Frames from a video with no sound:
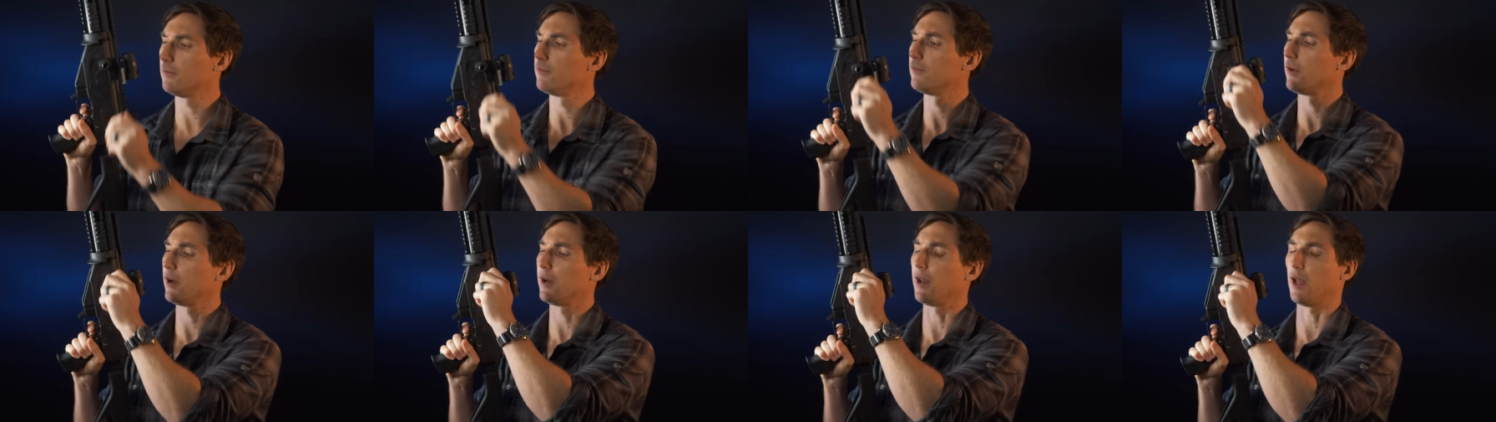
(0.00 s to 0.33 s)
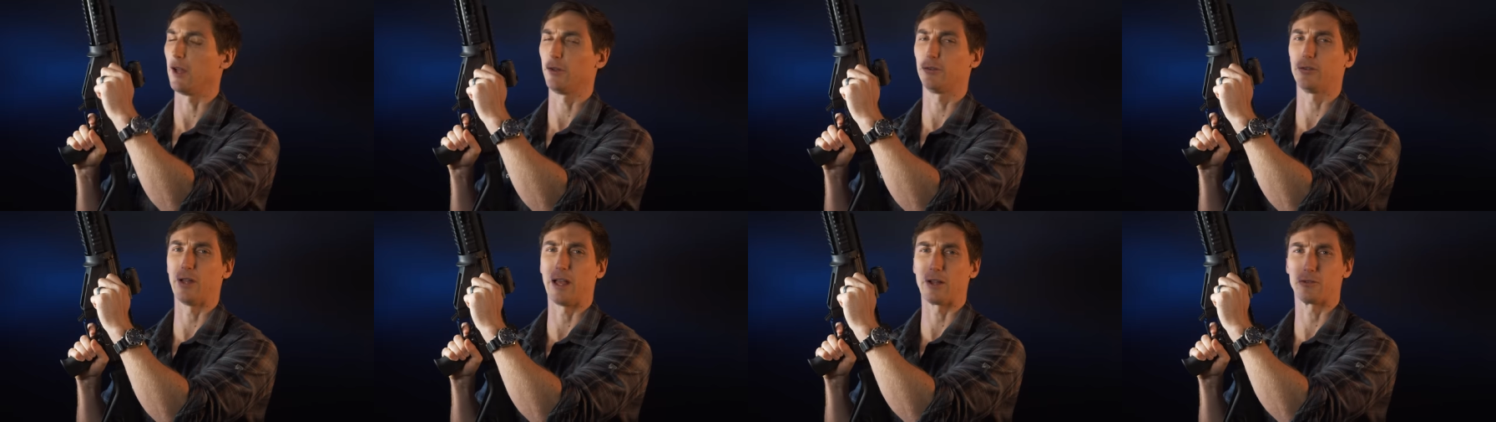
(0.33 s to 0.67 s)
very
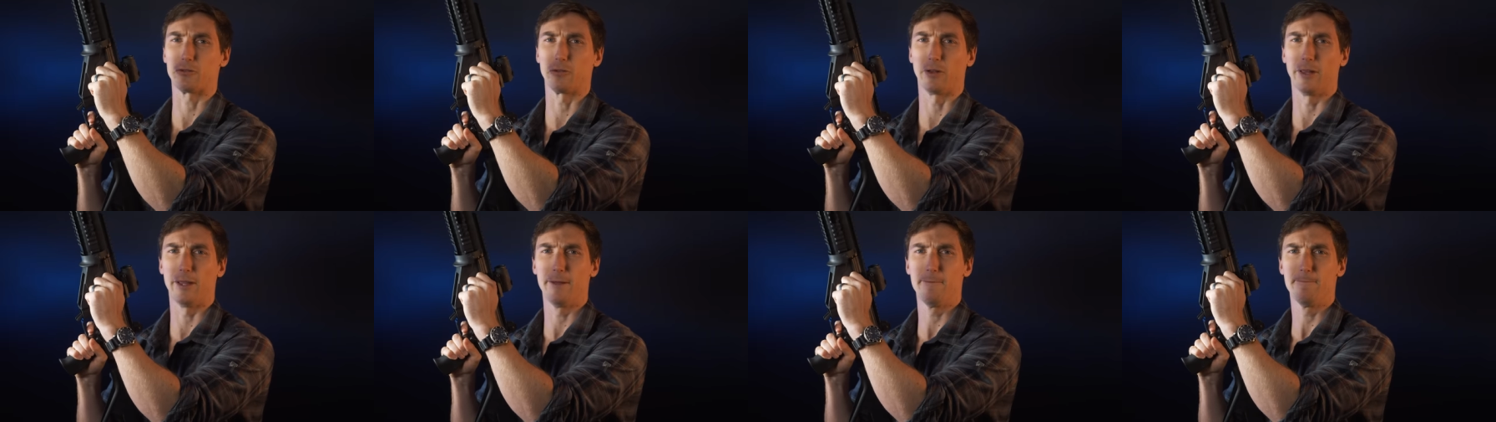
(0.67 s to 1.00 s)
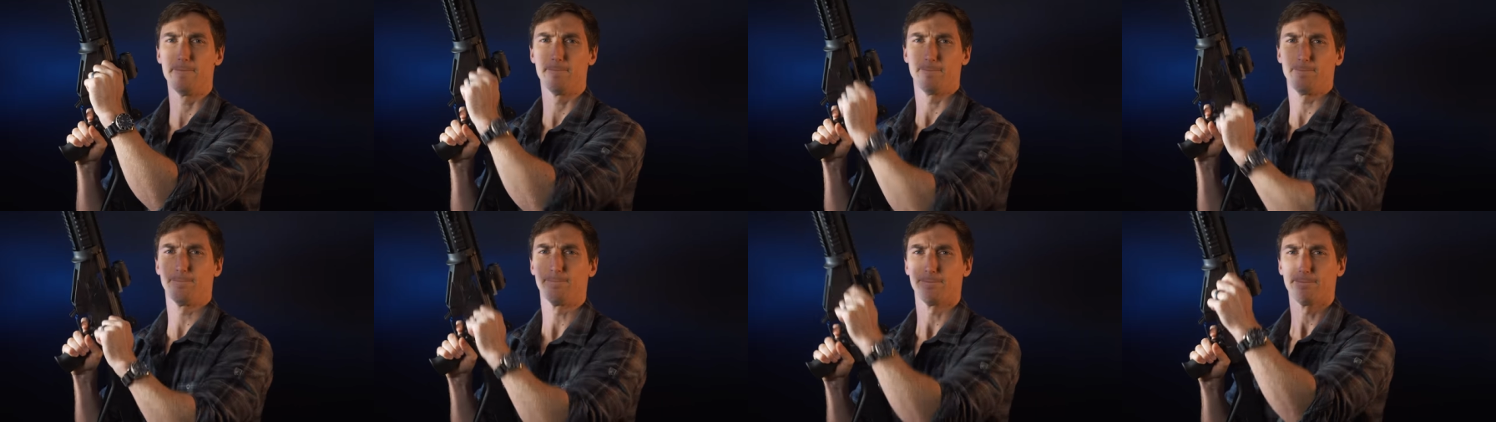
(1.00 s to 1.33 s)
nice actually.
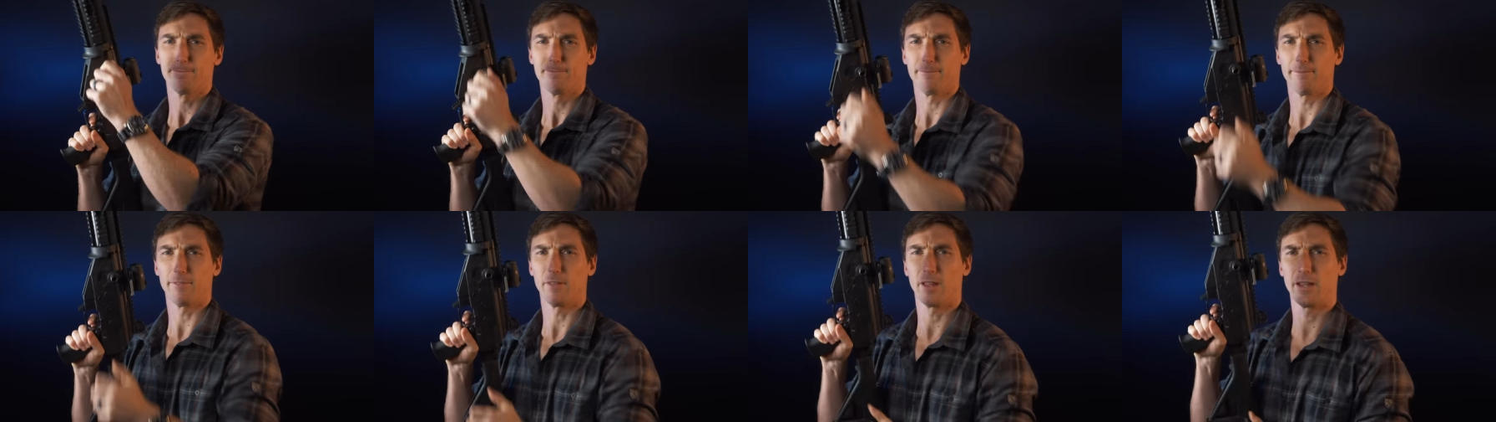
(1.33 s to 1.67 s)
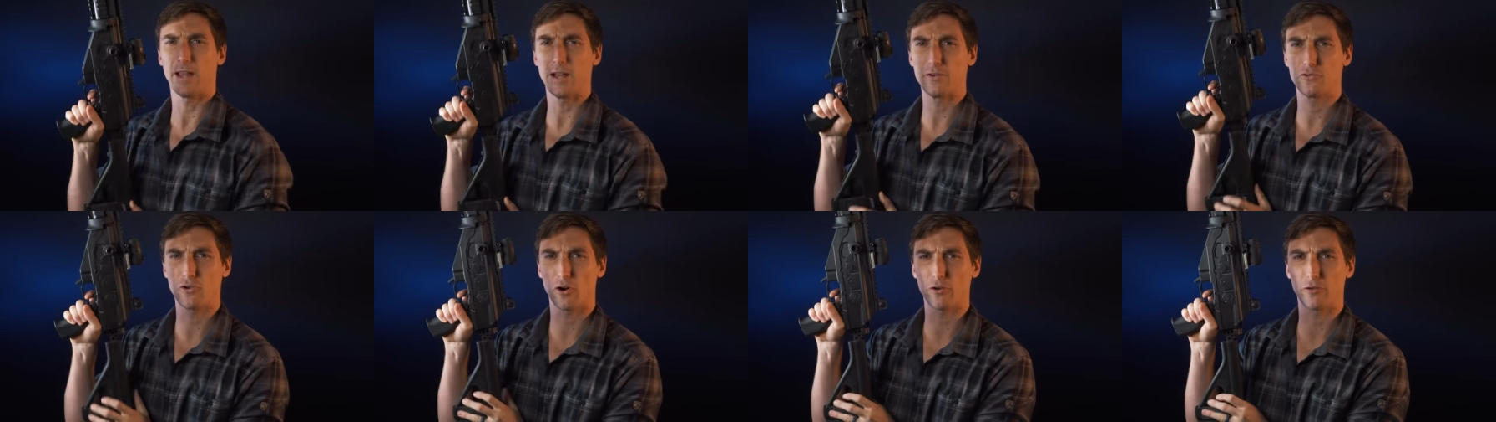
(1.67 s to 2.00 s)

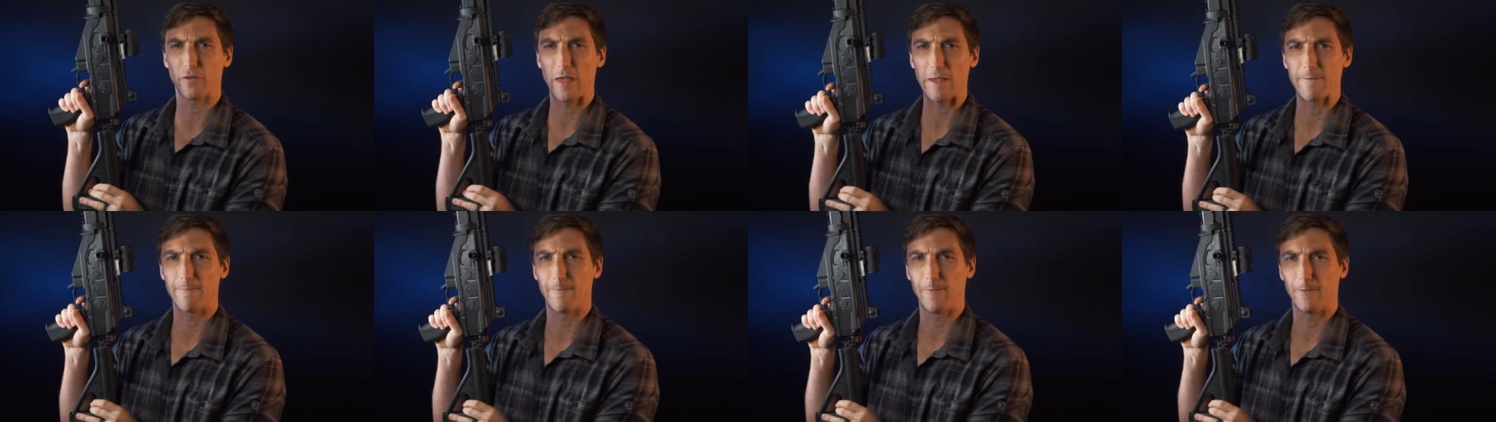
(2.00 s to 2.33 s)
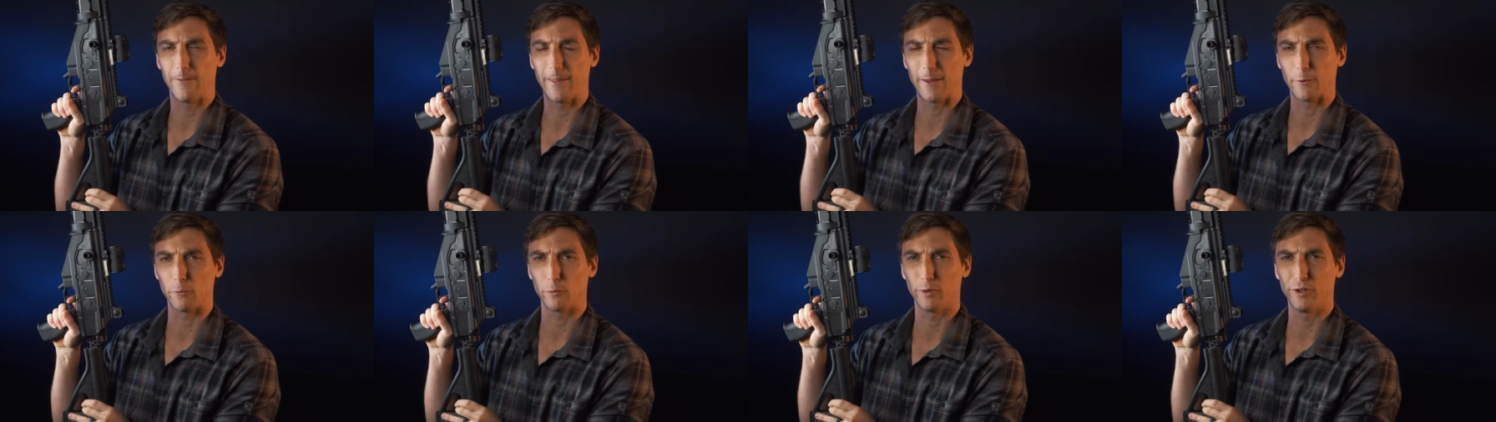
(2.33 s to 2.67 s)
Okay, charge that,
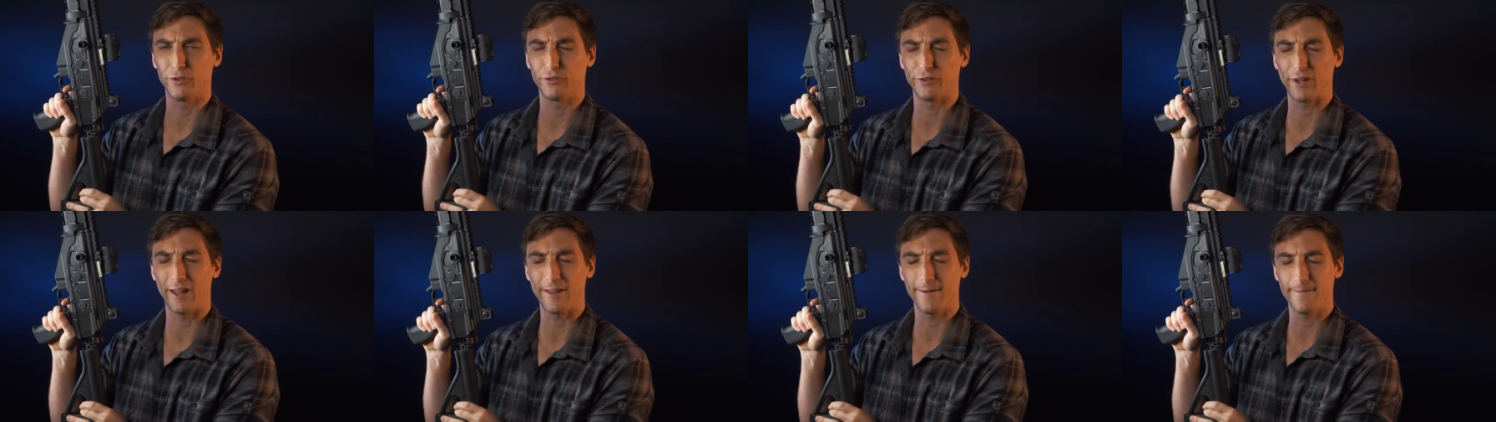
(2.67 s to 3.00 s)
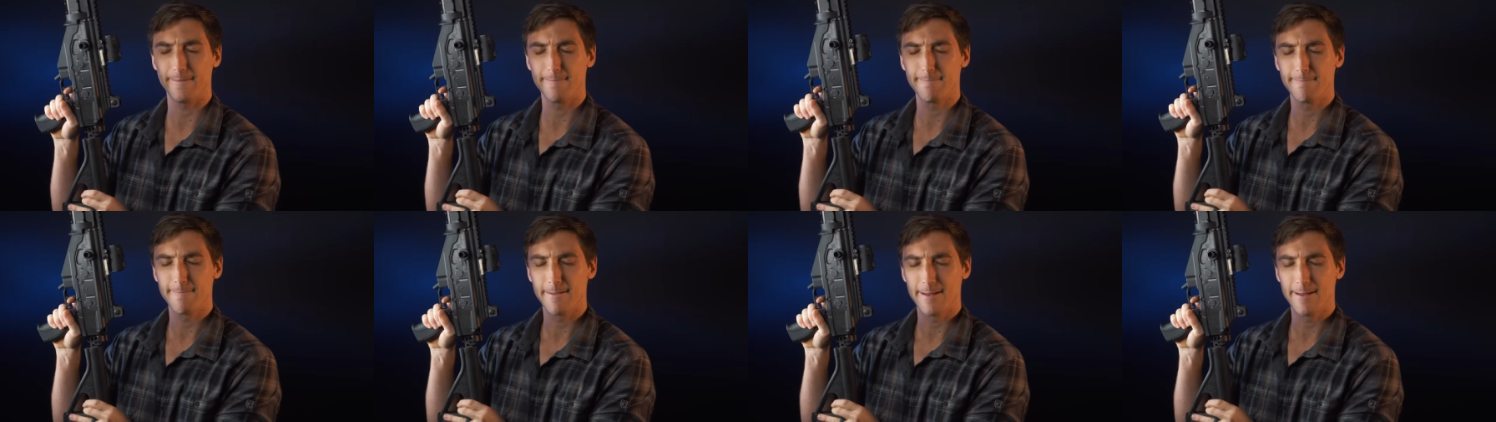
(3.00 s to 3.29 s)
feeling that reset.